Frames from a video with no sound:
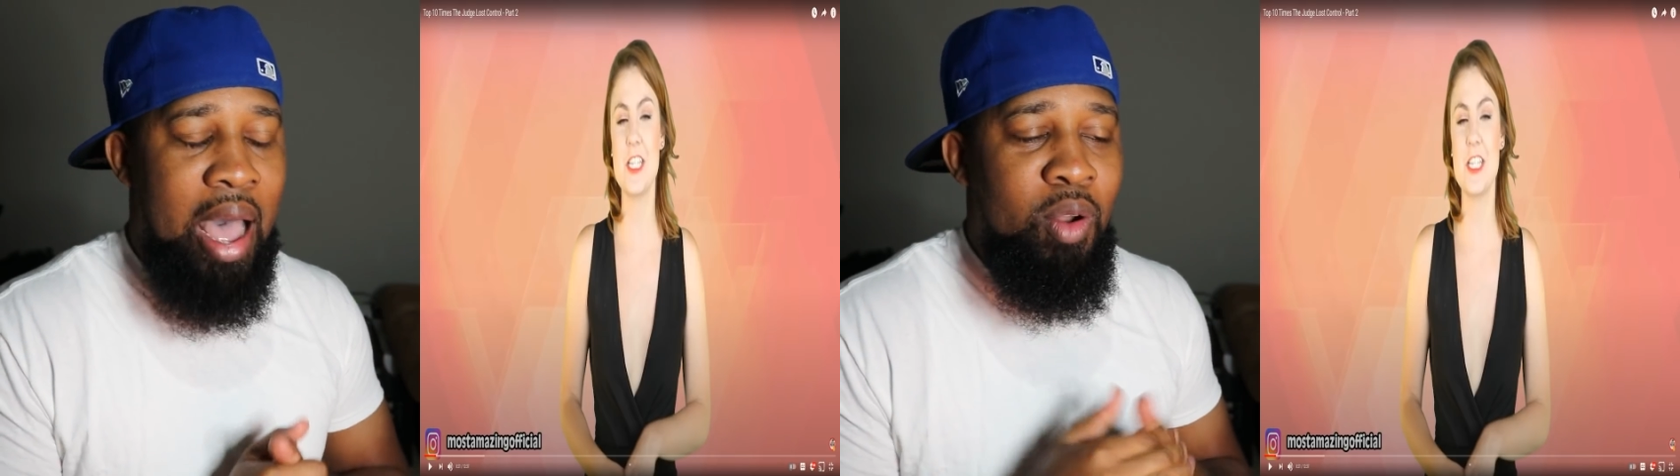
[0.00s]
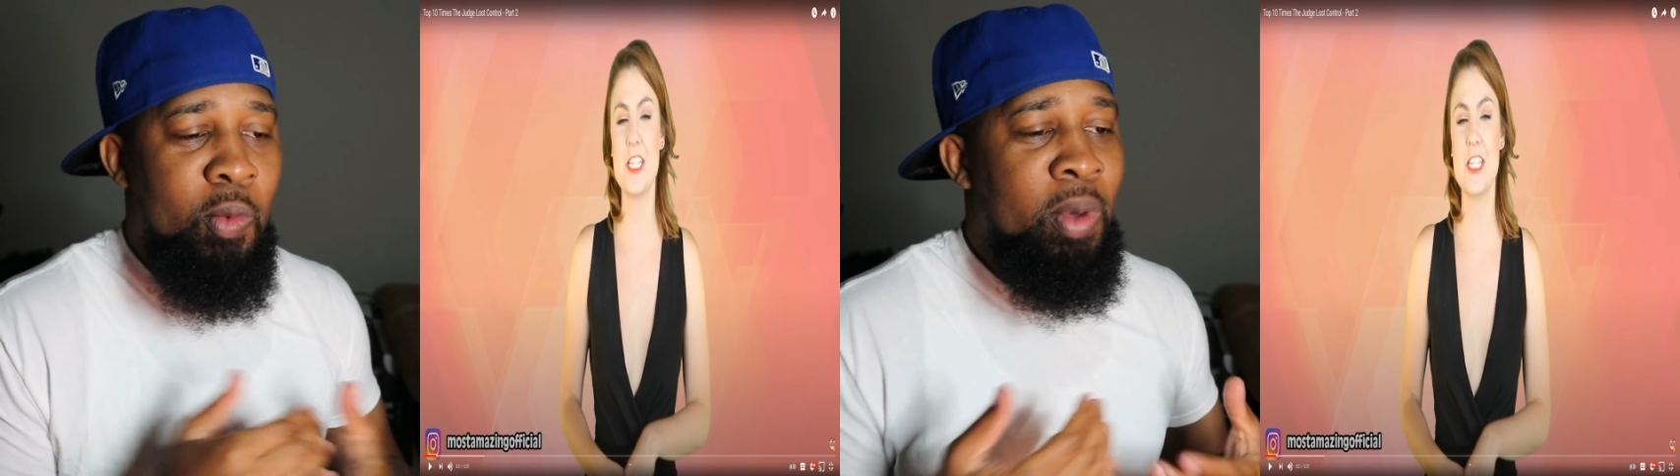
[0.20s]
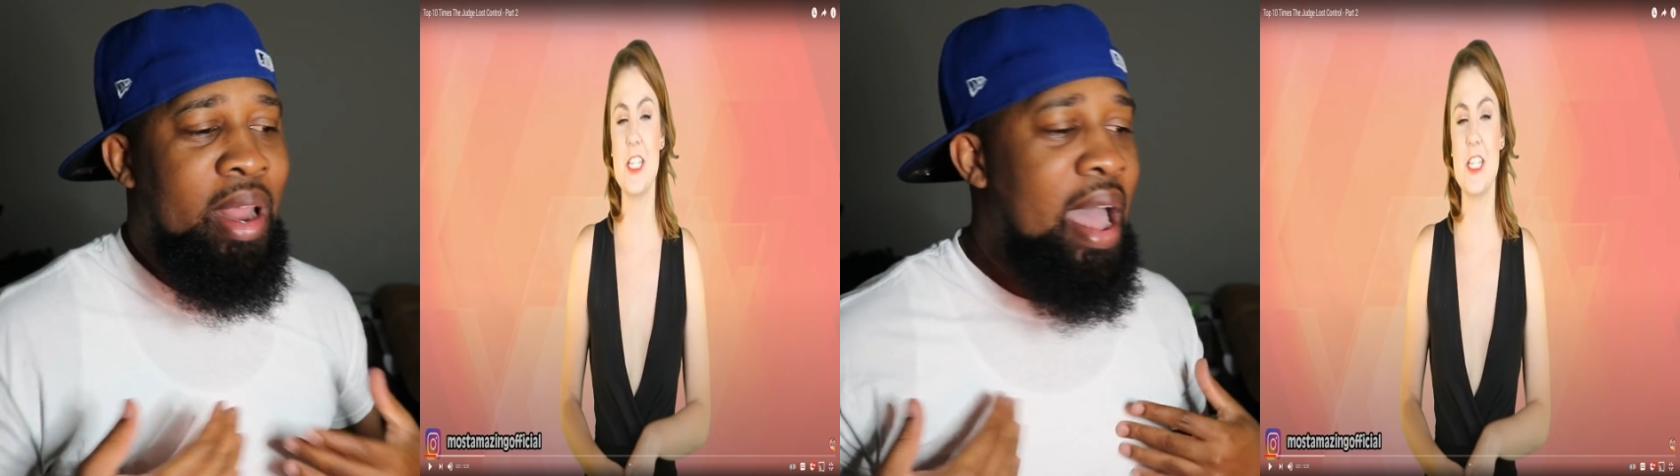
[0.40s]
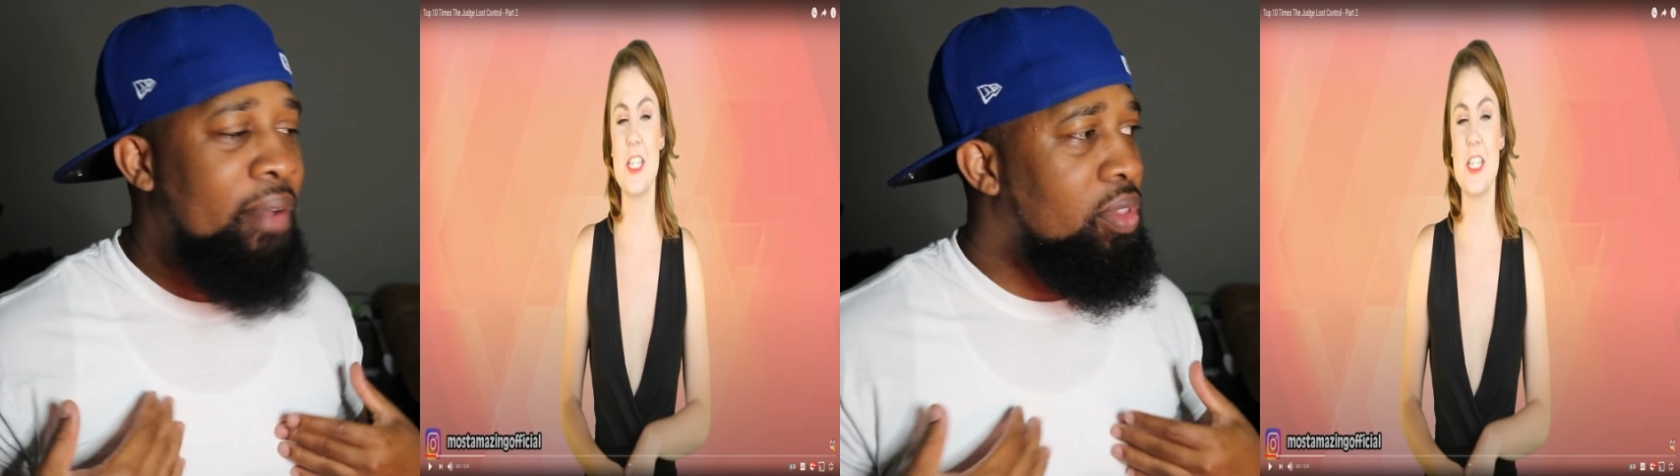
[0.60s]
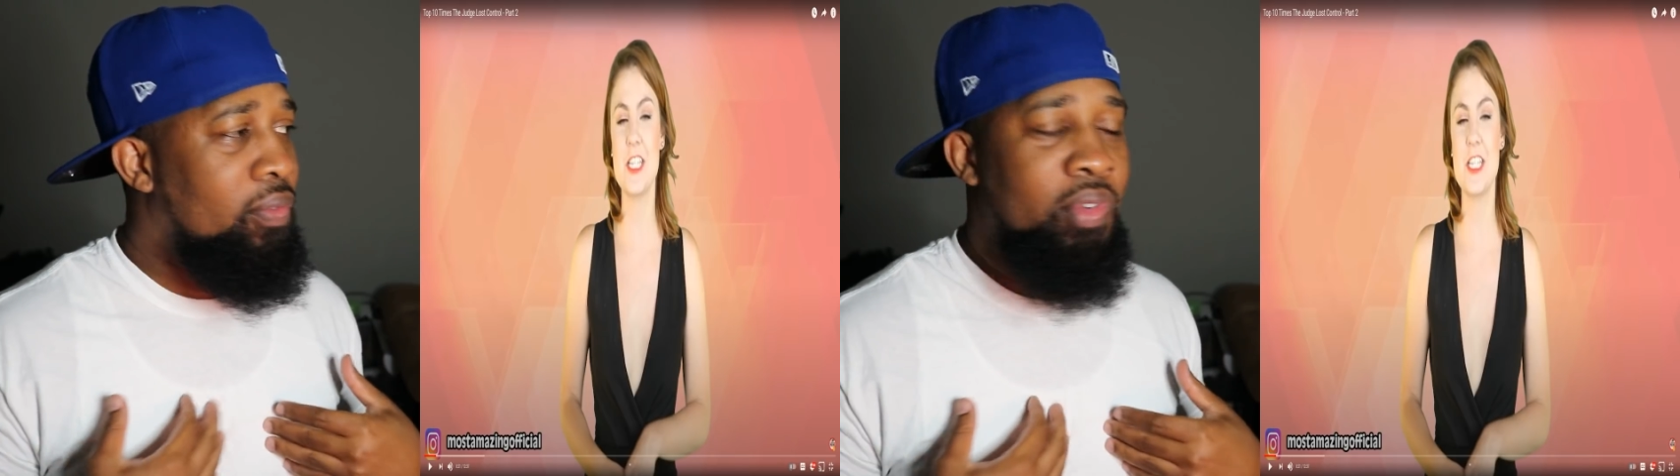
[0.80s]
I don't want to
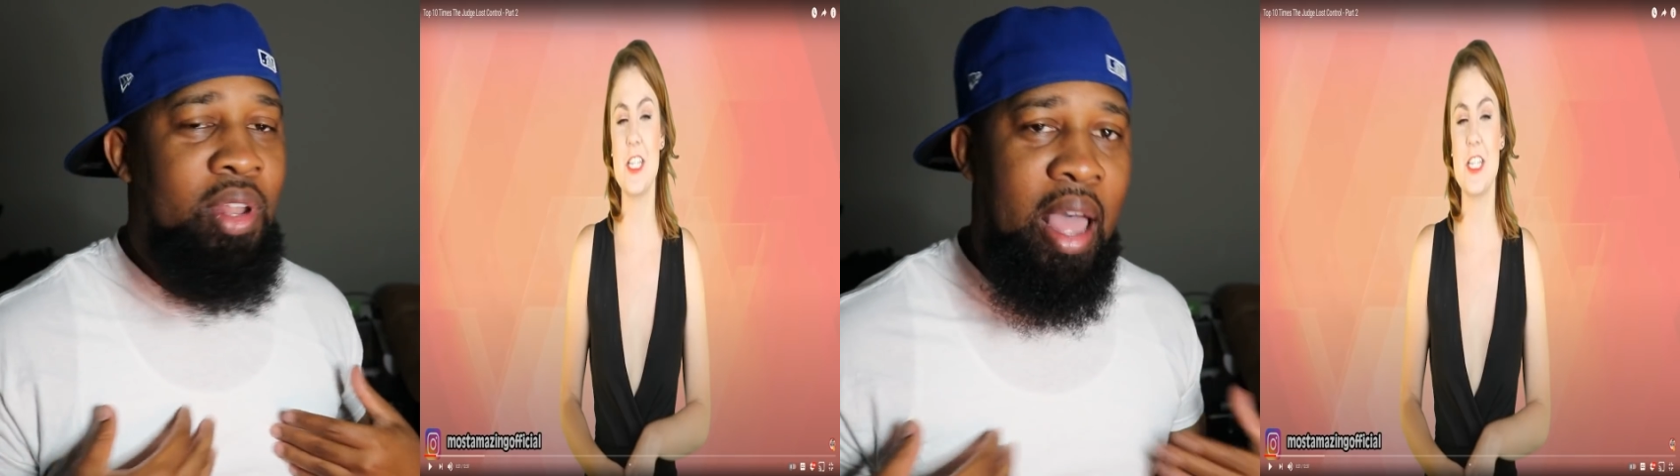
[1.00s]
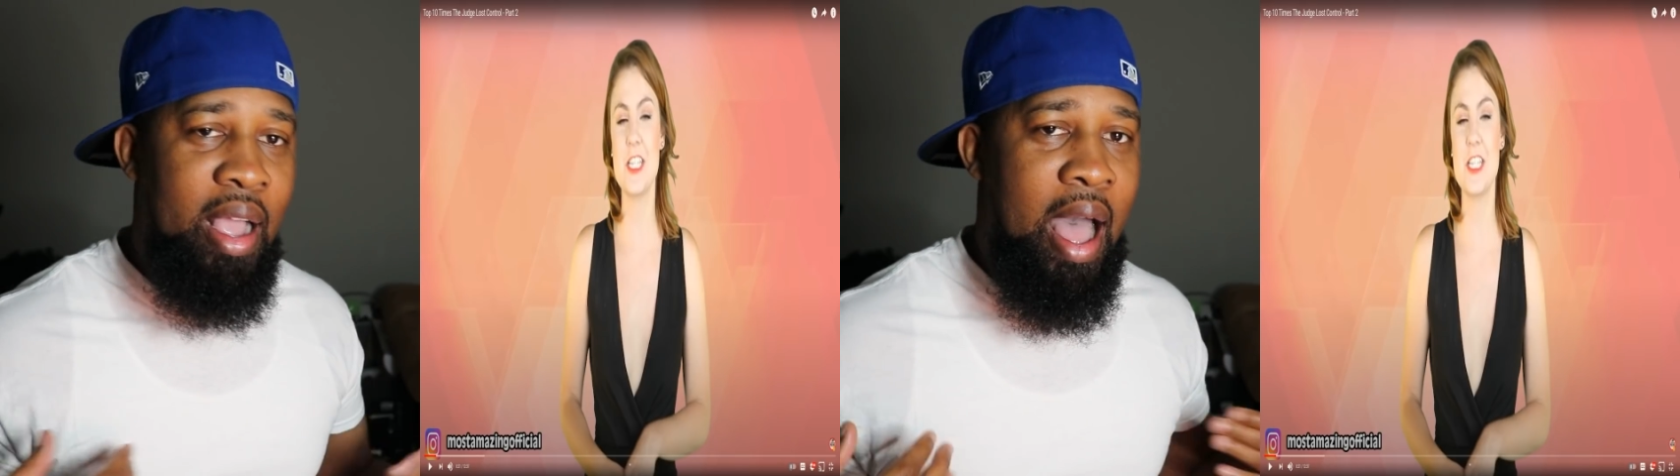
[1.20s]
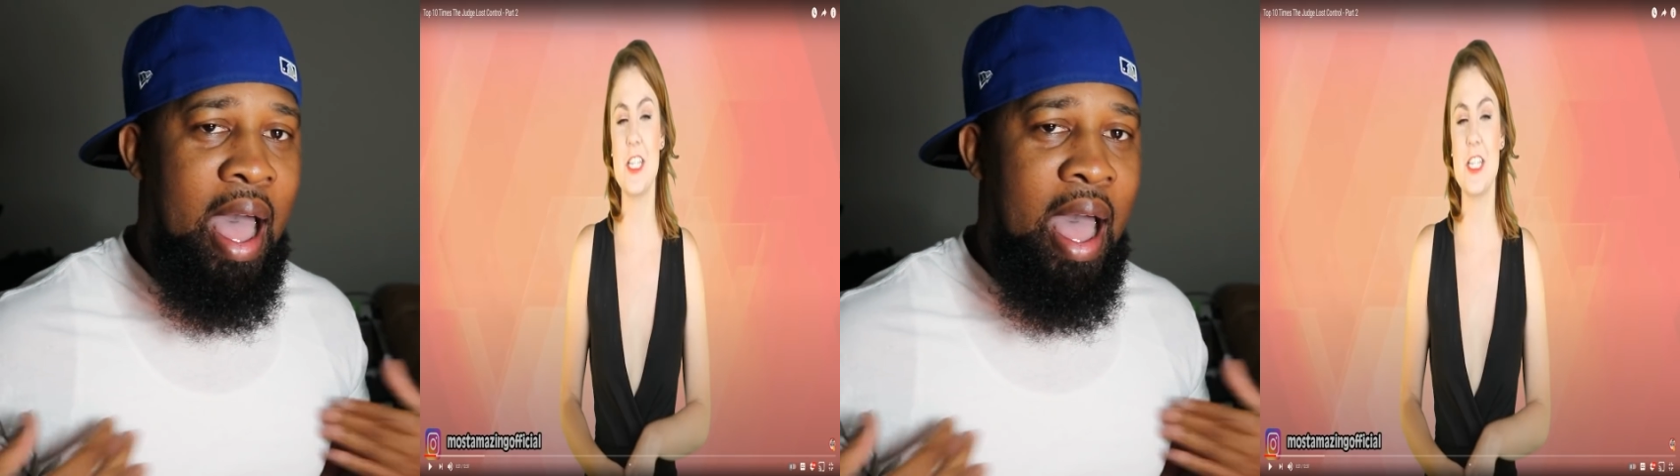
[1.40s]
have to feel like